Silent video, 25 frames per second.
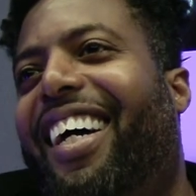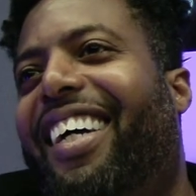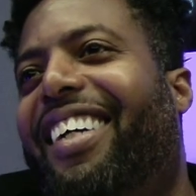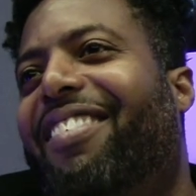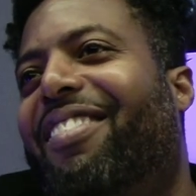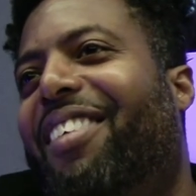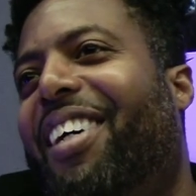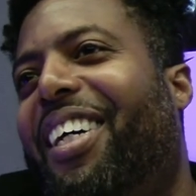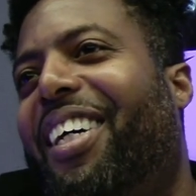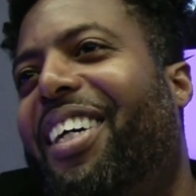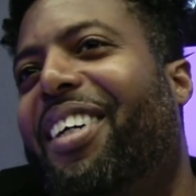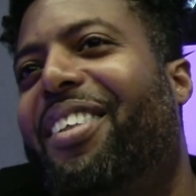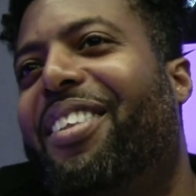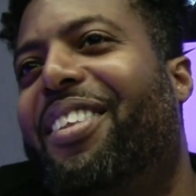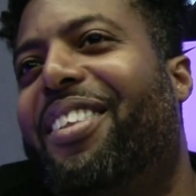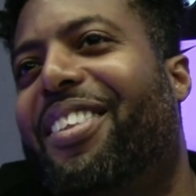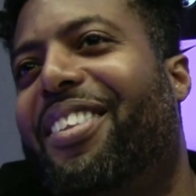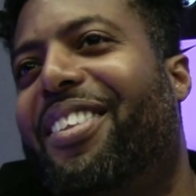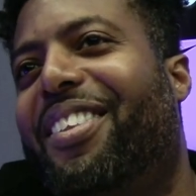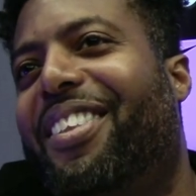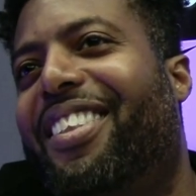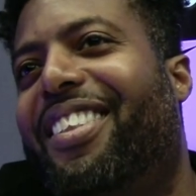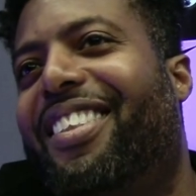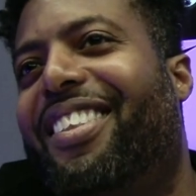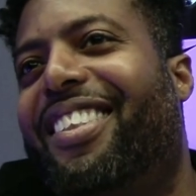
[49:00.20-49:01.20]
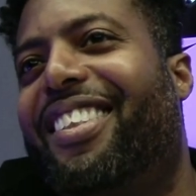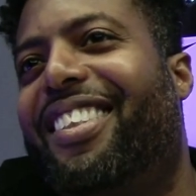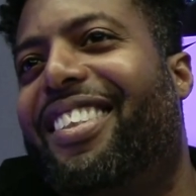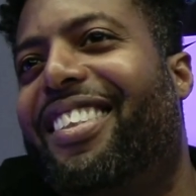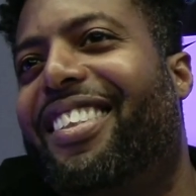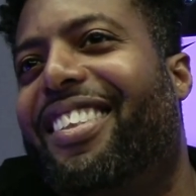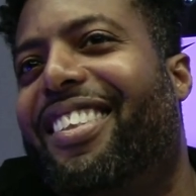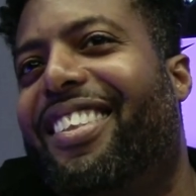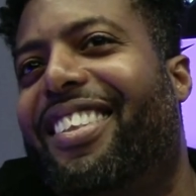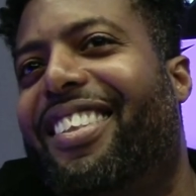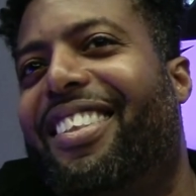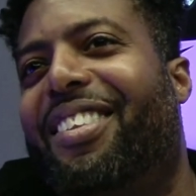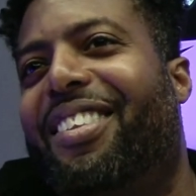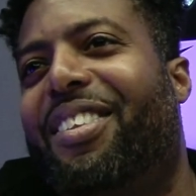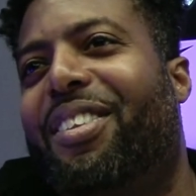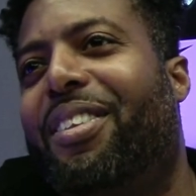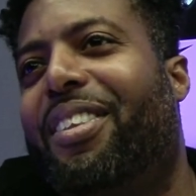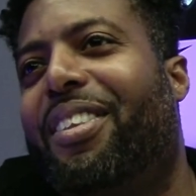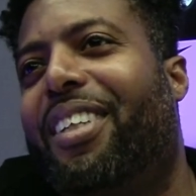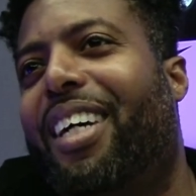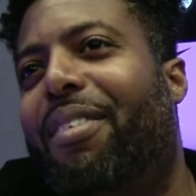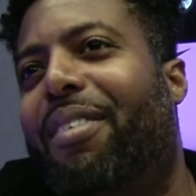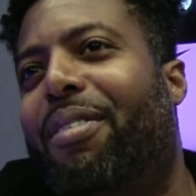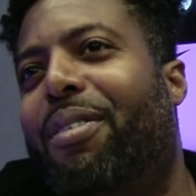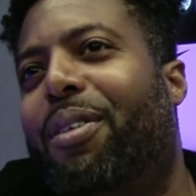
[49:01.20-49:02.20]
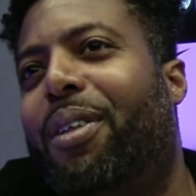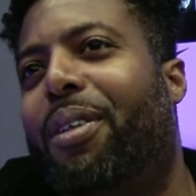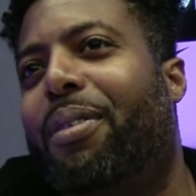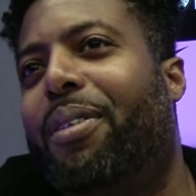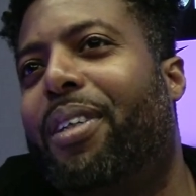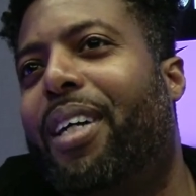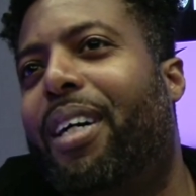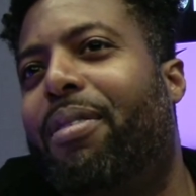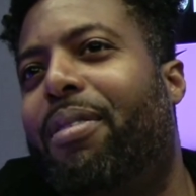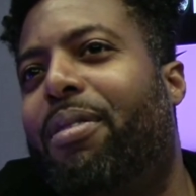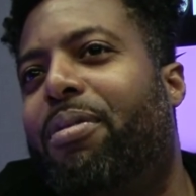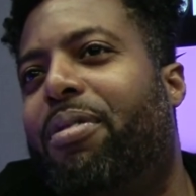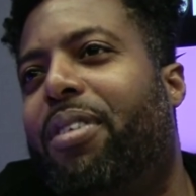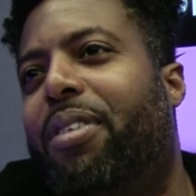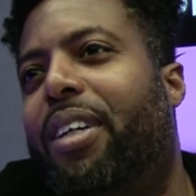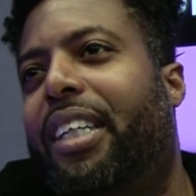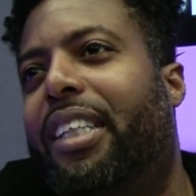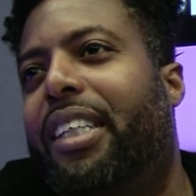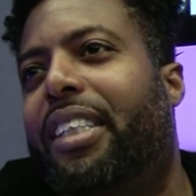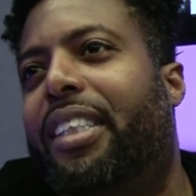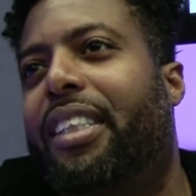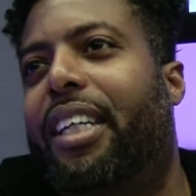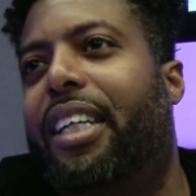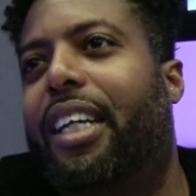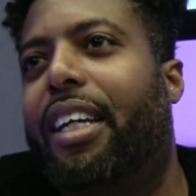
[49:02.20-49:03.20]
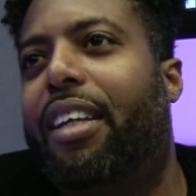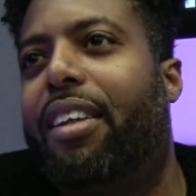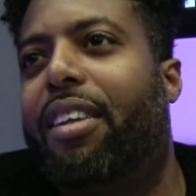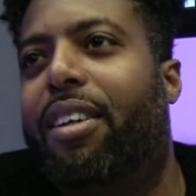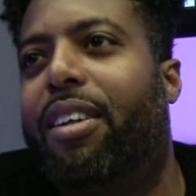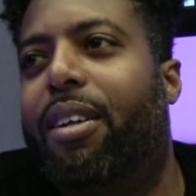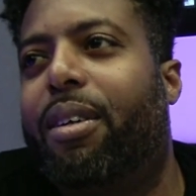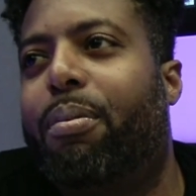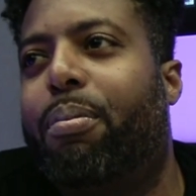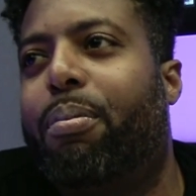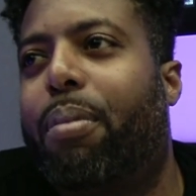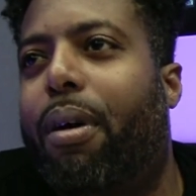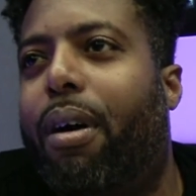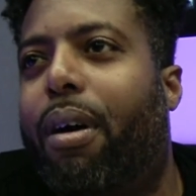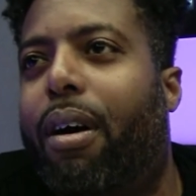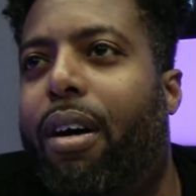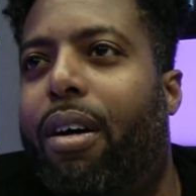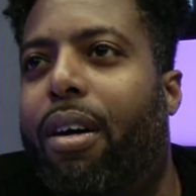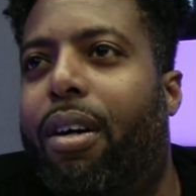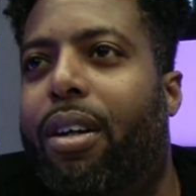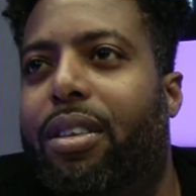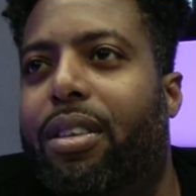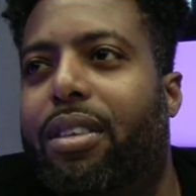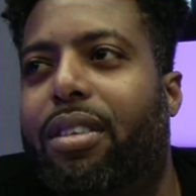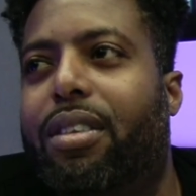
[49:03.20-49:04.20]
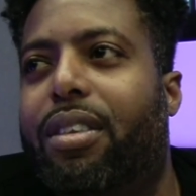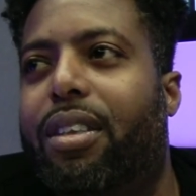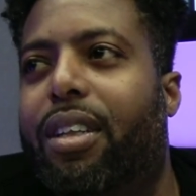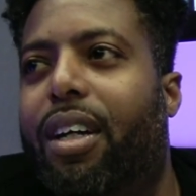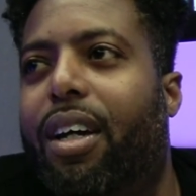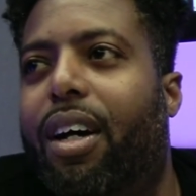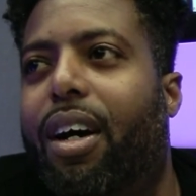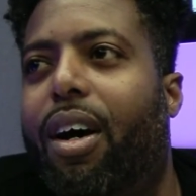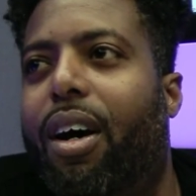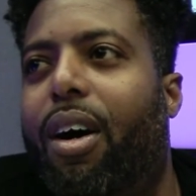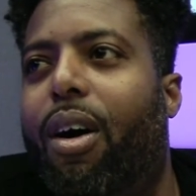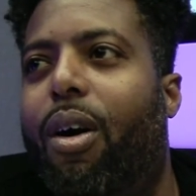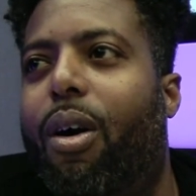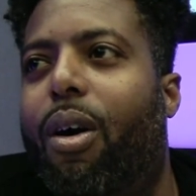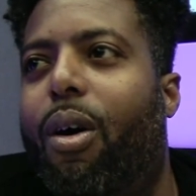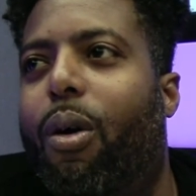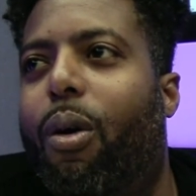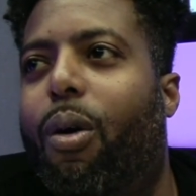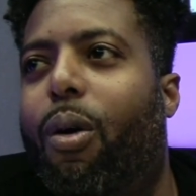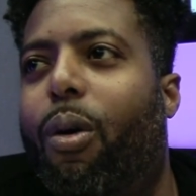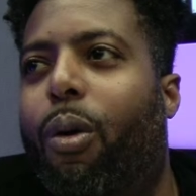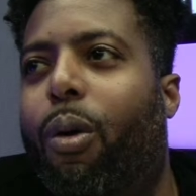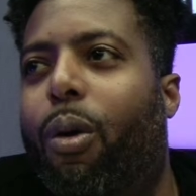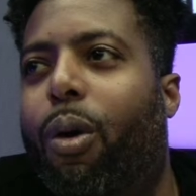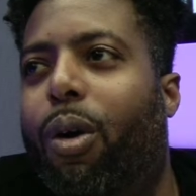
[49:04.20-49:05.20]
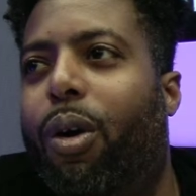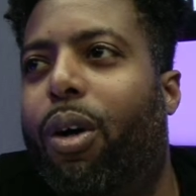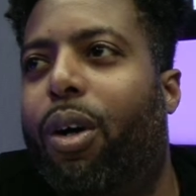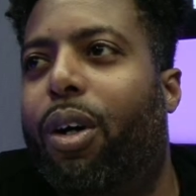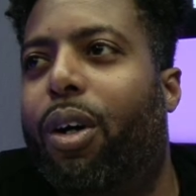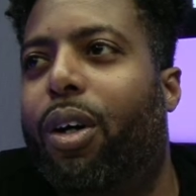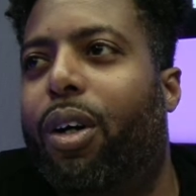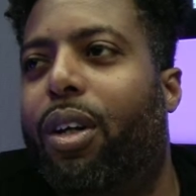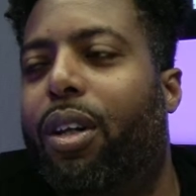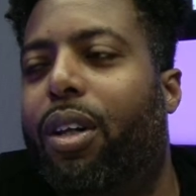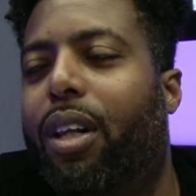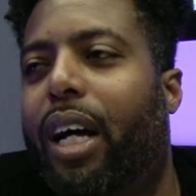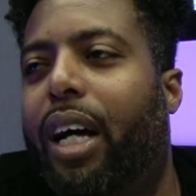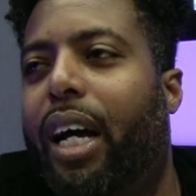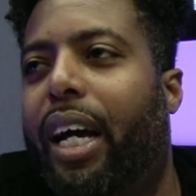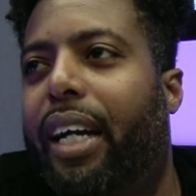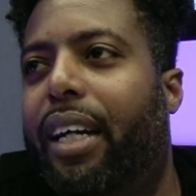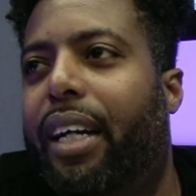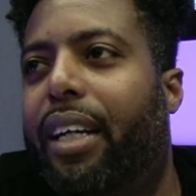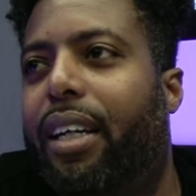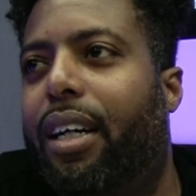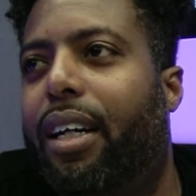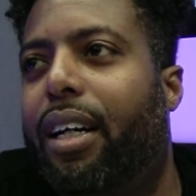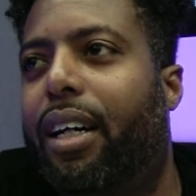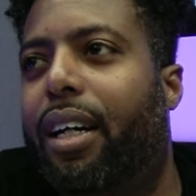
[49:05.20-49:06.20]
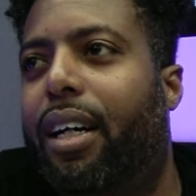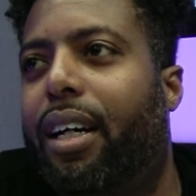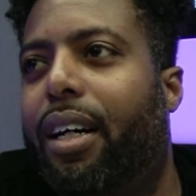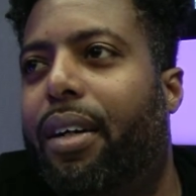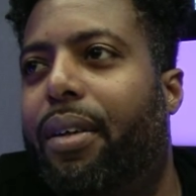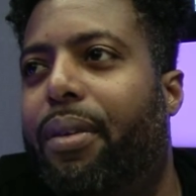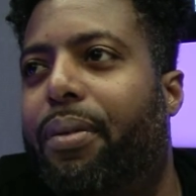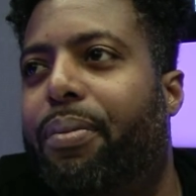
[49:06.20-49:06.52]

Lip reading: My go-to is the two type of women I've been fucking, either pogs or like not